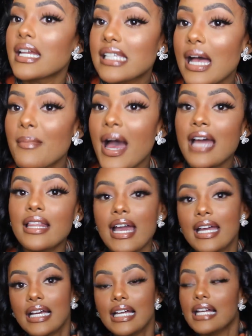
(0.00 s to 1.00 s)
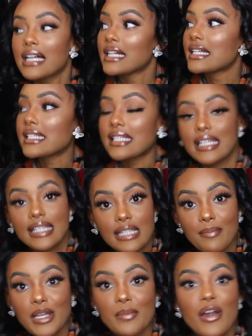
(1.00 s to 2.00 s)
anytime I like see
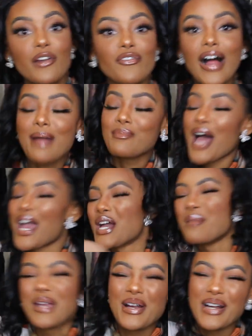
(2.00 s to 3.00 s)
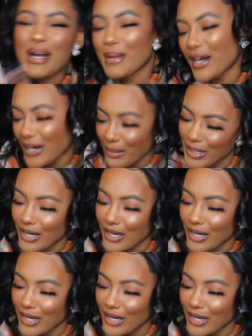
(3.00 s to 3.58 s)
something butterfly, I'm like, come here, come here, come